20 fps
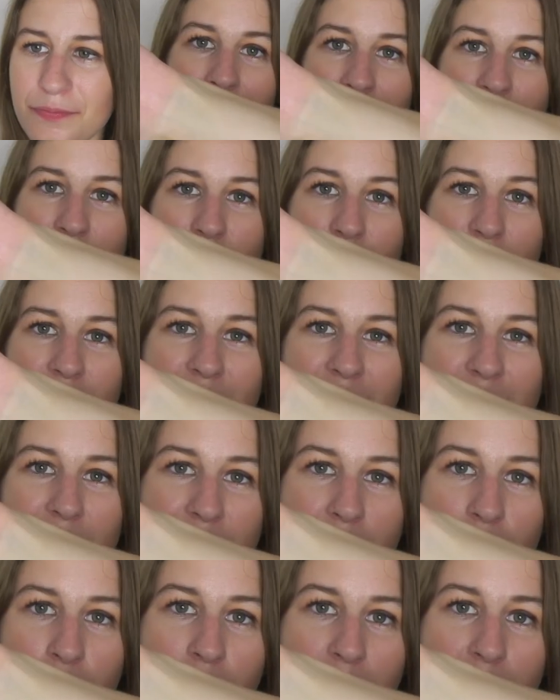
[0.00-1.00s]
So this is
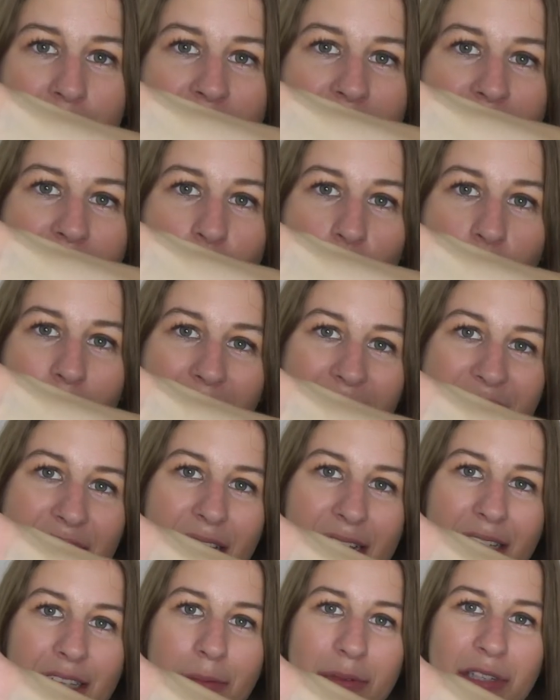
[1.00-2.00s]
the Rimmel and the
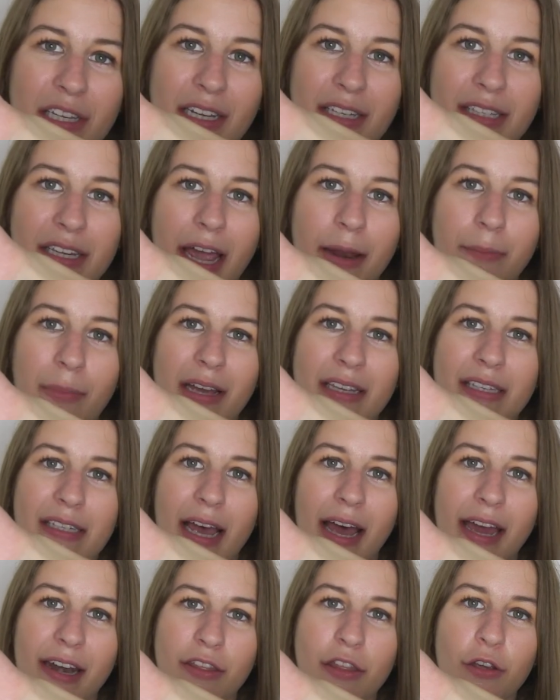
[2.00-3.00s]
YSL lipstick side by
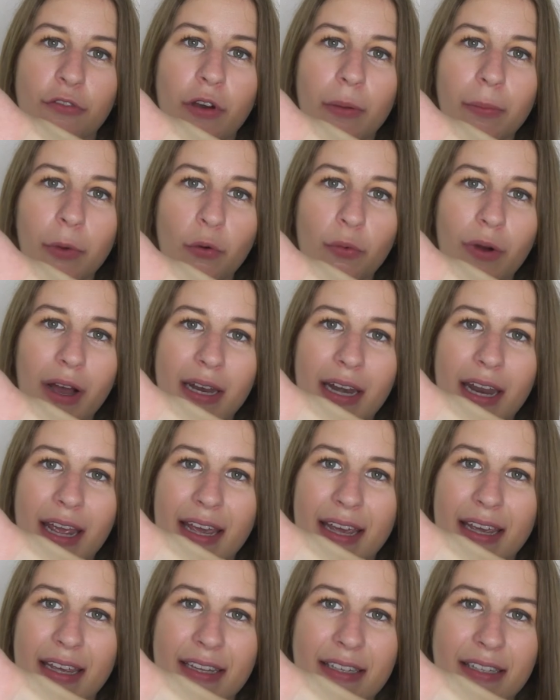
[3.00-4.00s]
side. The Rimmel one
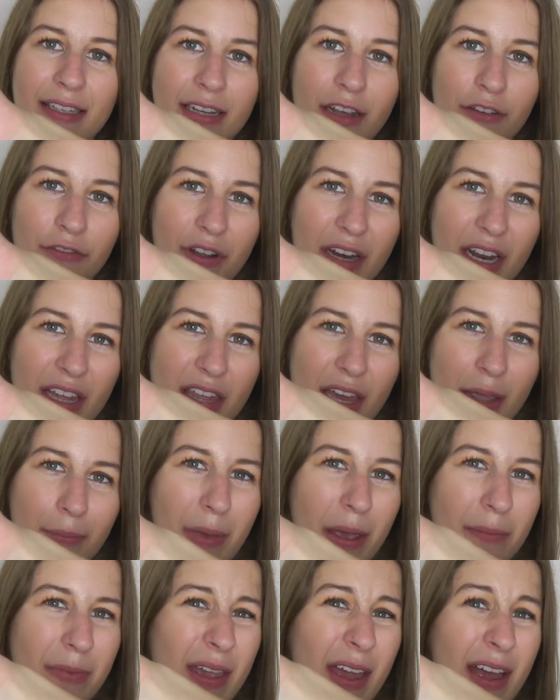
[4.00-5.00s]
is, if anything,
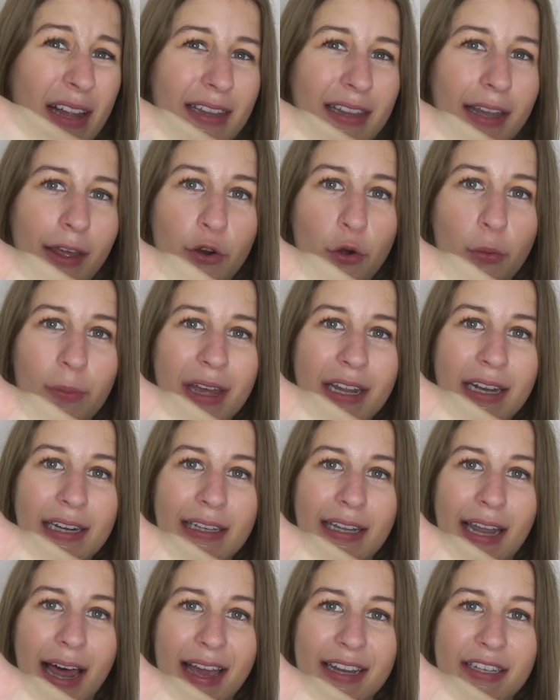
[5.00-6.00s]
maybe a little bit
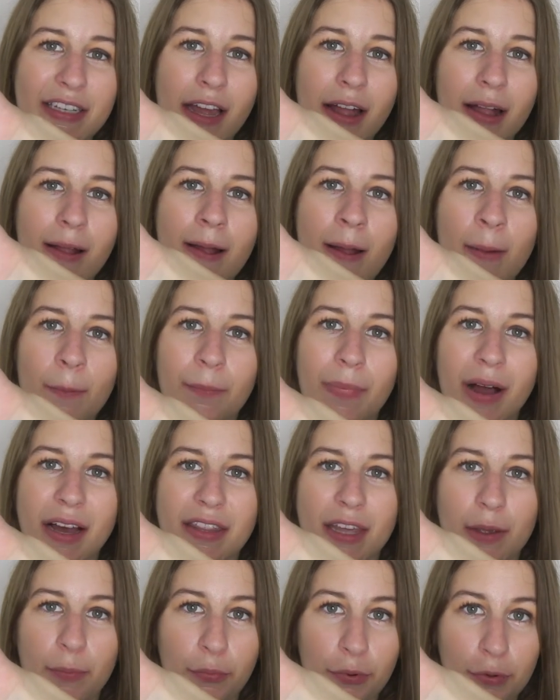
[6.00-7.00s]
lighter, but
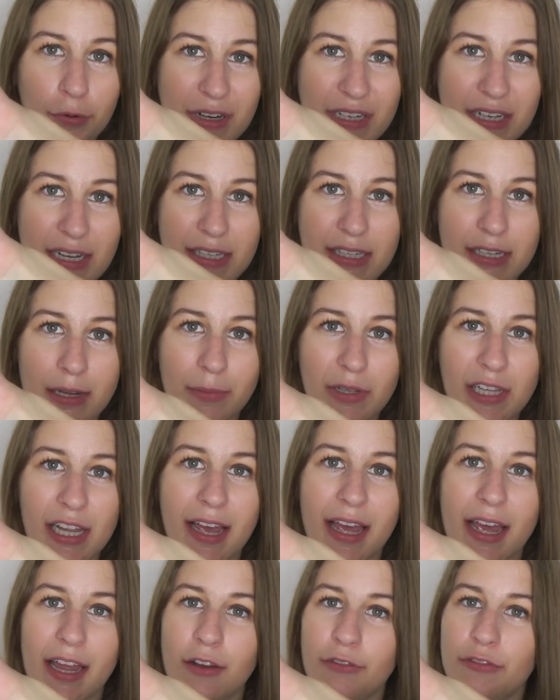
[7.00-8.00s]
they're pretty similar
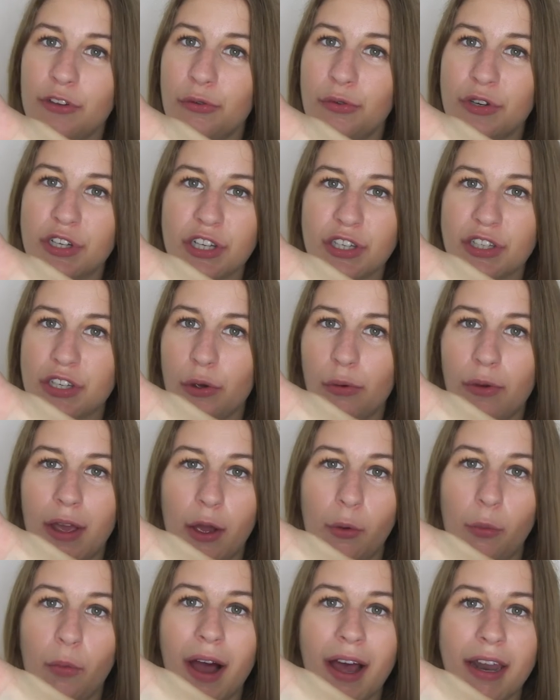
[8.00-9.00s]
and if you were just to wear
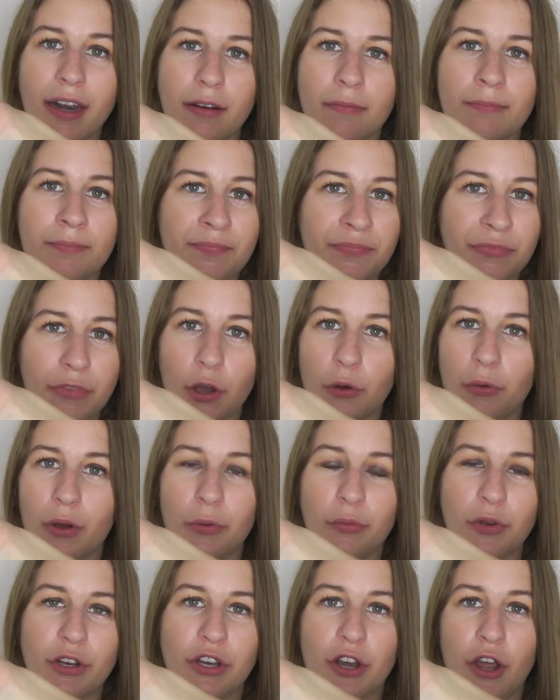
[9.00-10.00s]
one, no
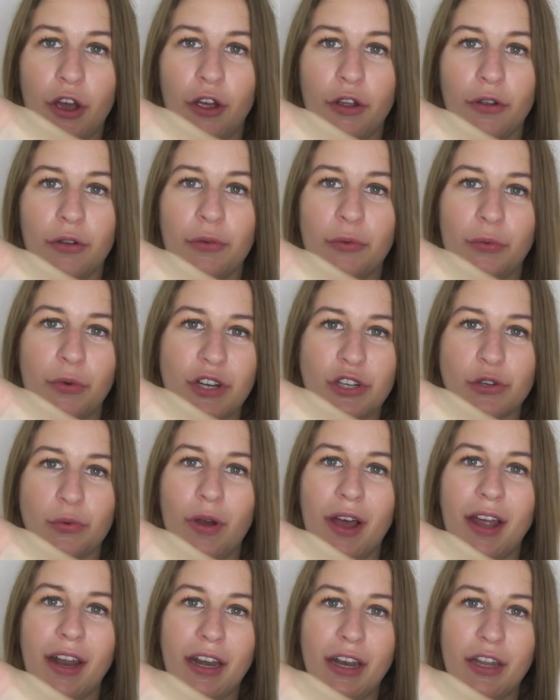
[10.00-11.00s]
one would know which
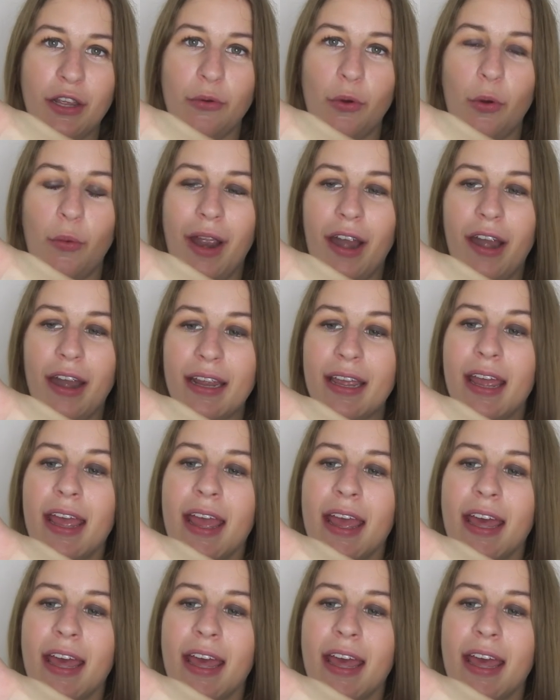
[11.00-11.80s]
one you were wearing.